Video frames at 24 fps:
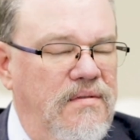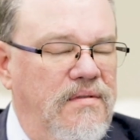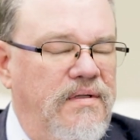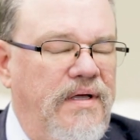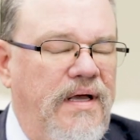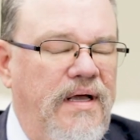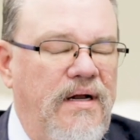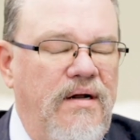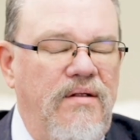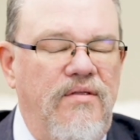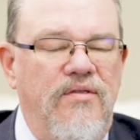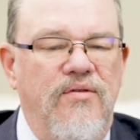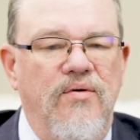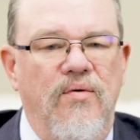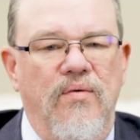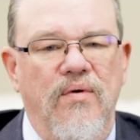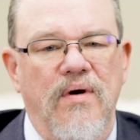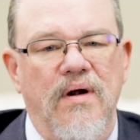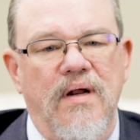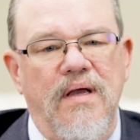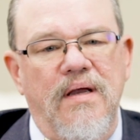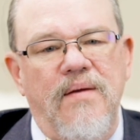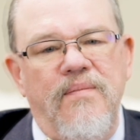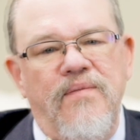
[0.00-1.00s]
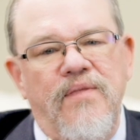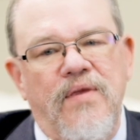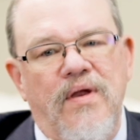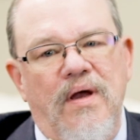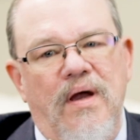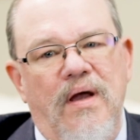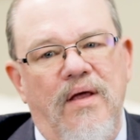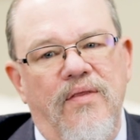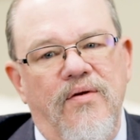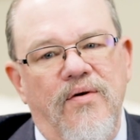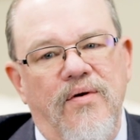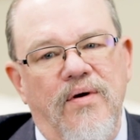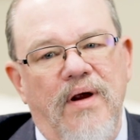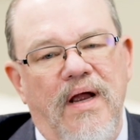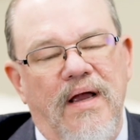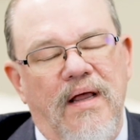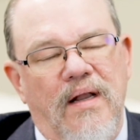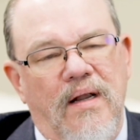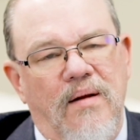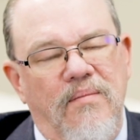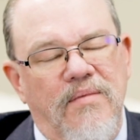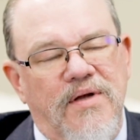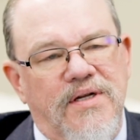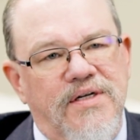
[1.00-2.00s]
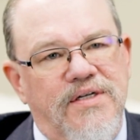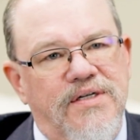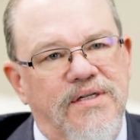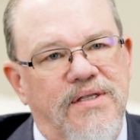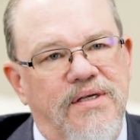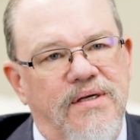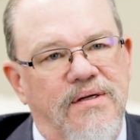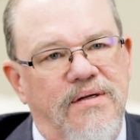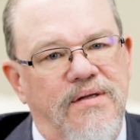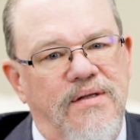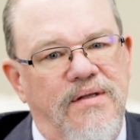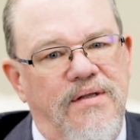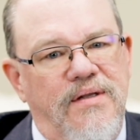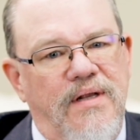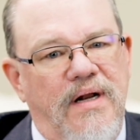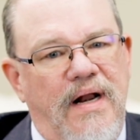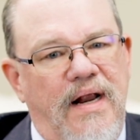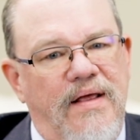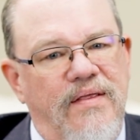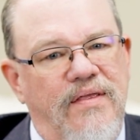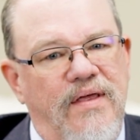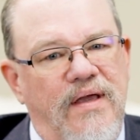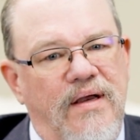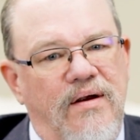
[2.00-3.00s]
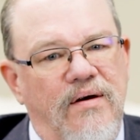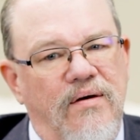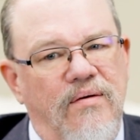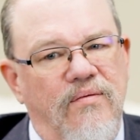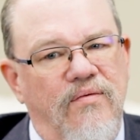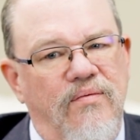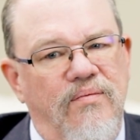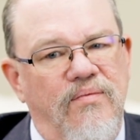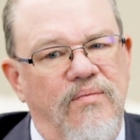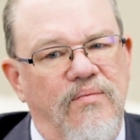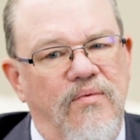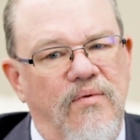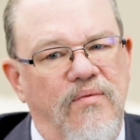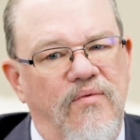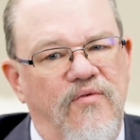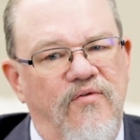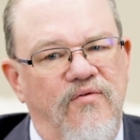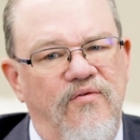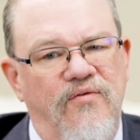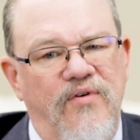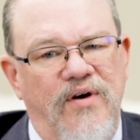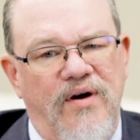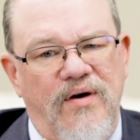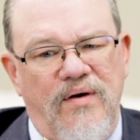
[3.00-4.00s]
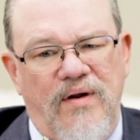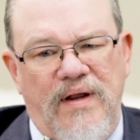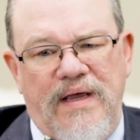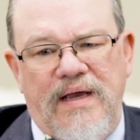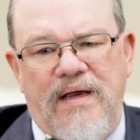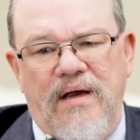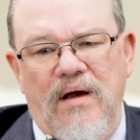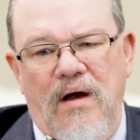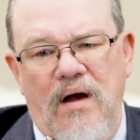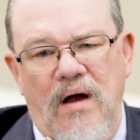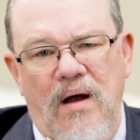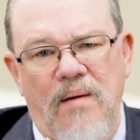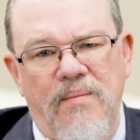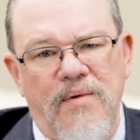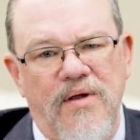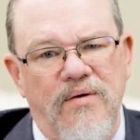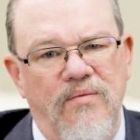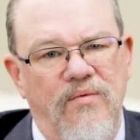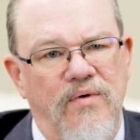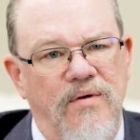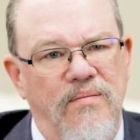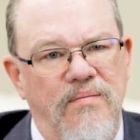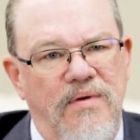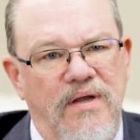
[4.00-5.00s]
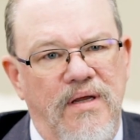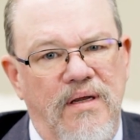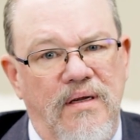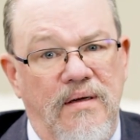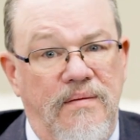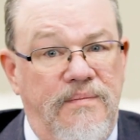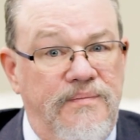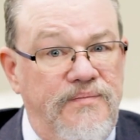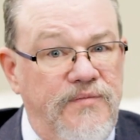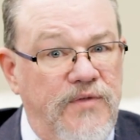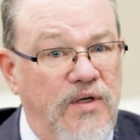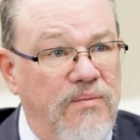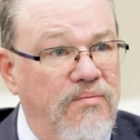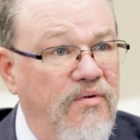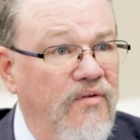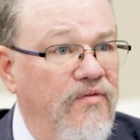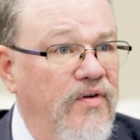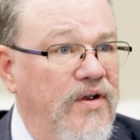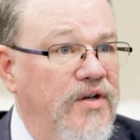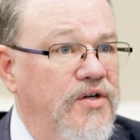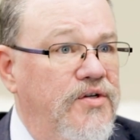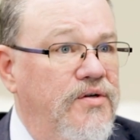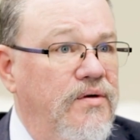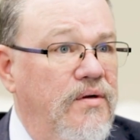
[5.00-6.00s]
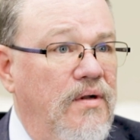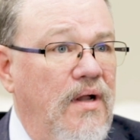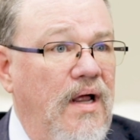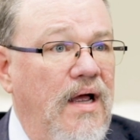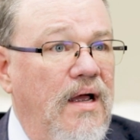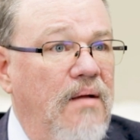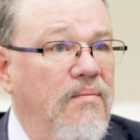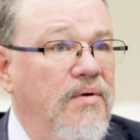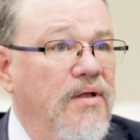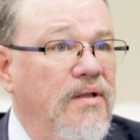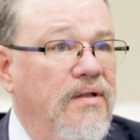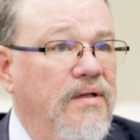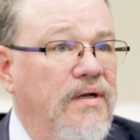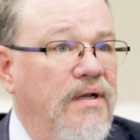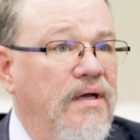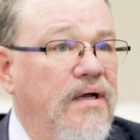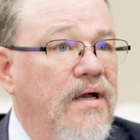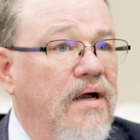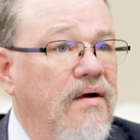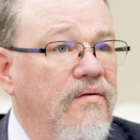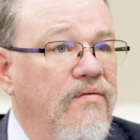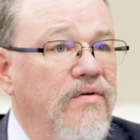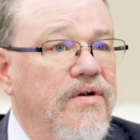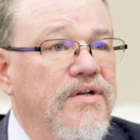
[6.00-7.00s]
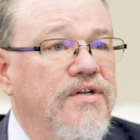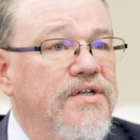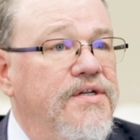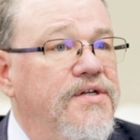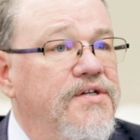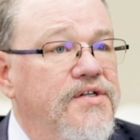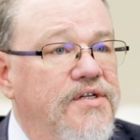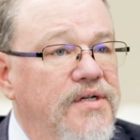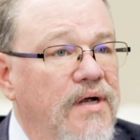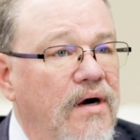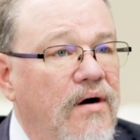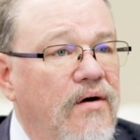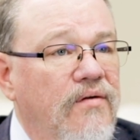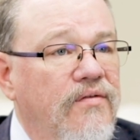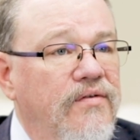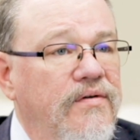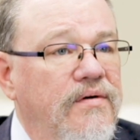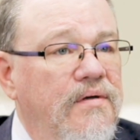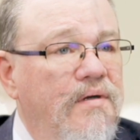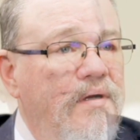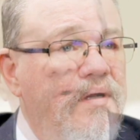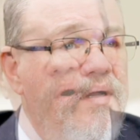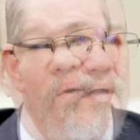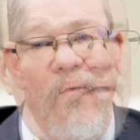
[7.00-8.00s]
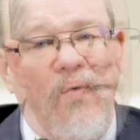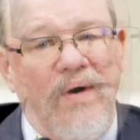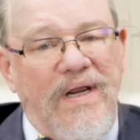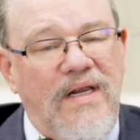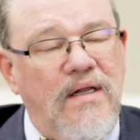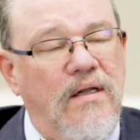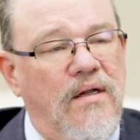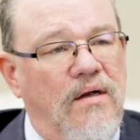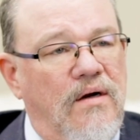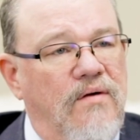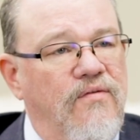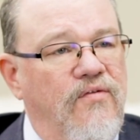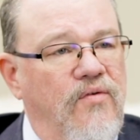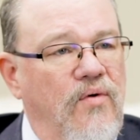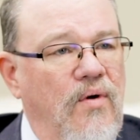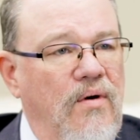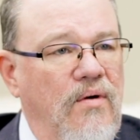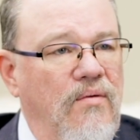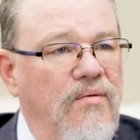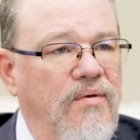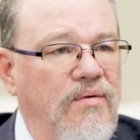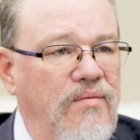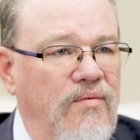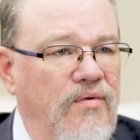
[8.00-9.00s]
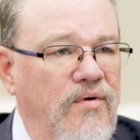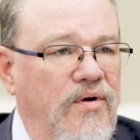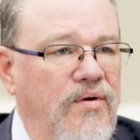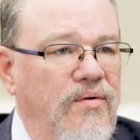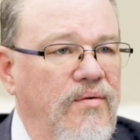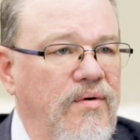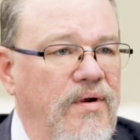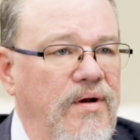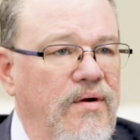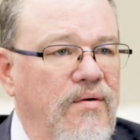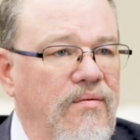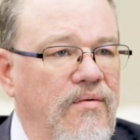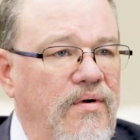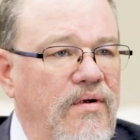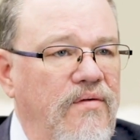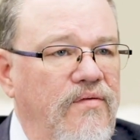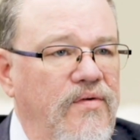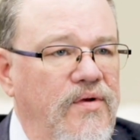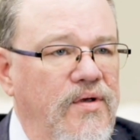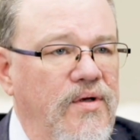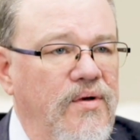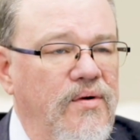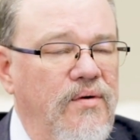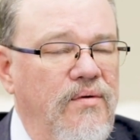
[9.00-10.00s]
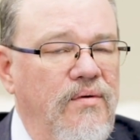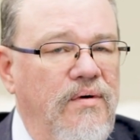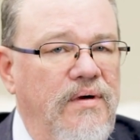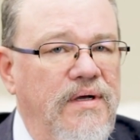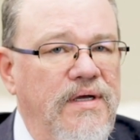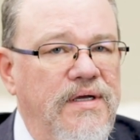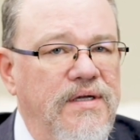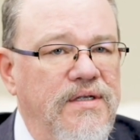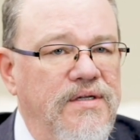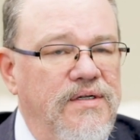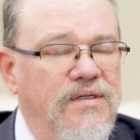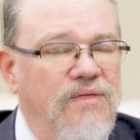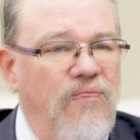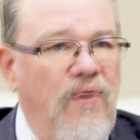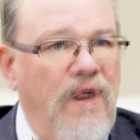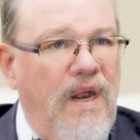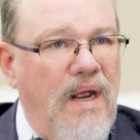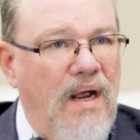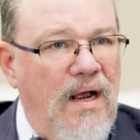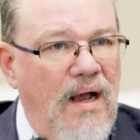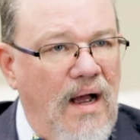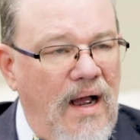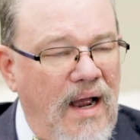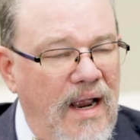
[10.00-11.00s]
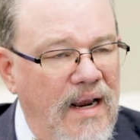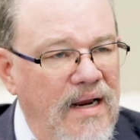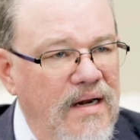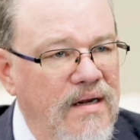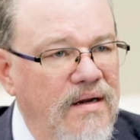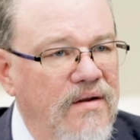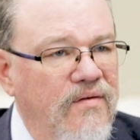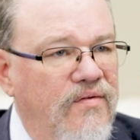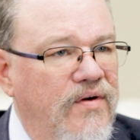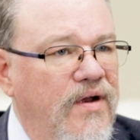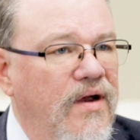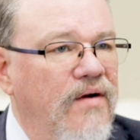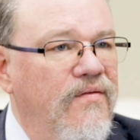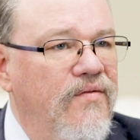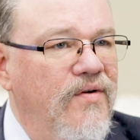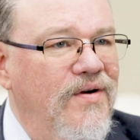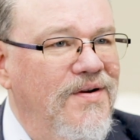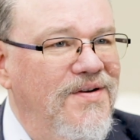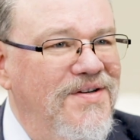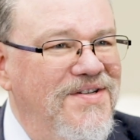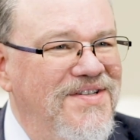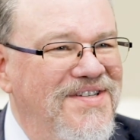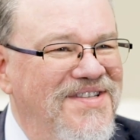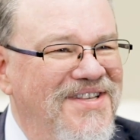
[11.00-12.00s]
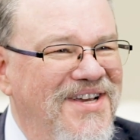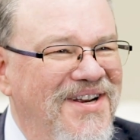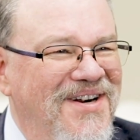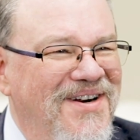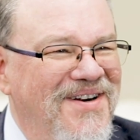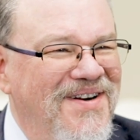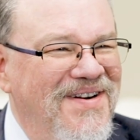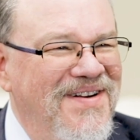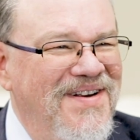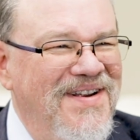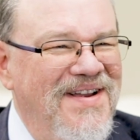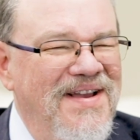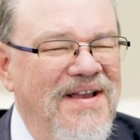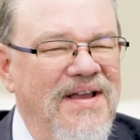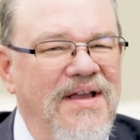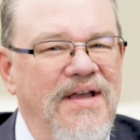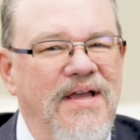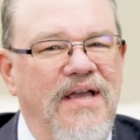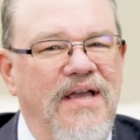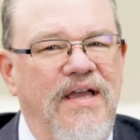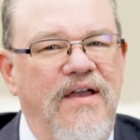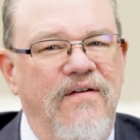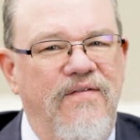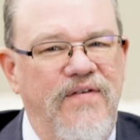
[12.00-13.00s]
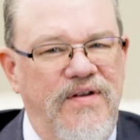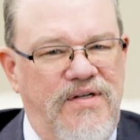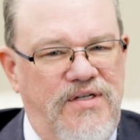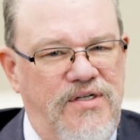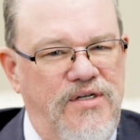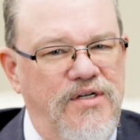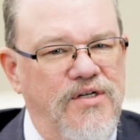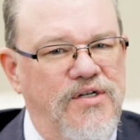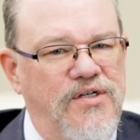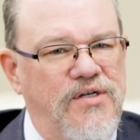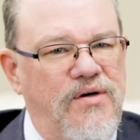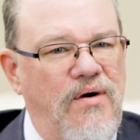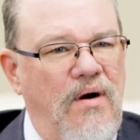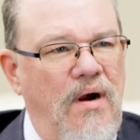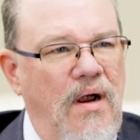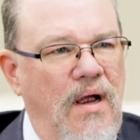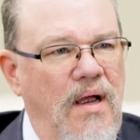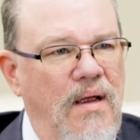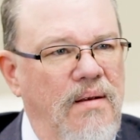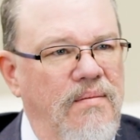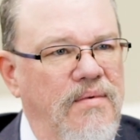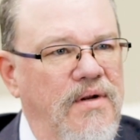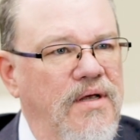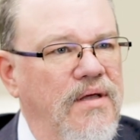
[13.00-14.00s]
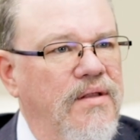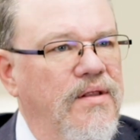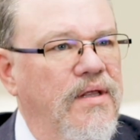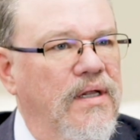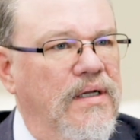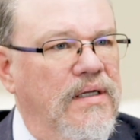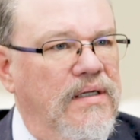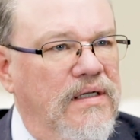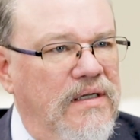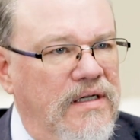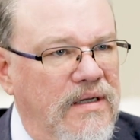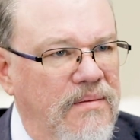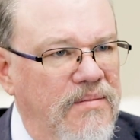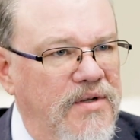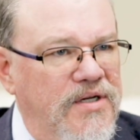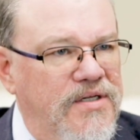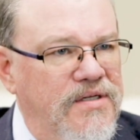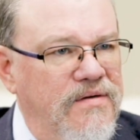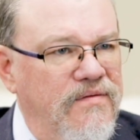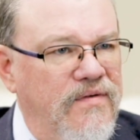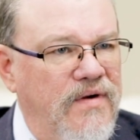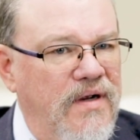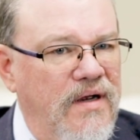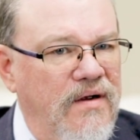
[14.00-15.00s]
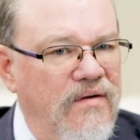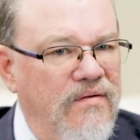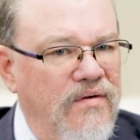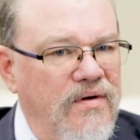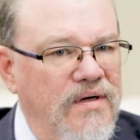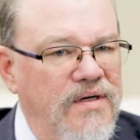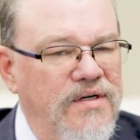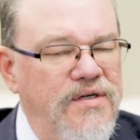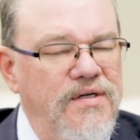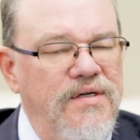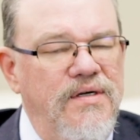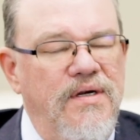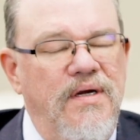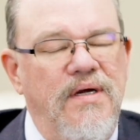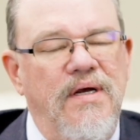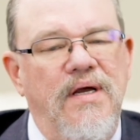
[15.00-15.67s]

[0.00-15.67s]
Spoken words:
authority. Other elements that I think are fairly common would be the professional liability coverage itself. What we look for when we're doing a review is what kind of coverage is there, if it's described, the limits of coverage,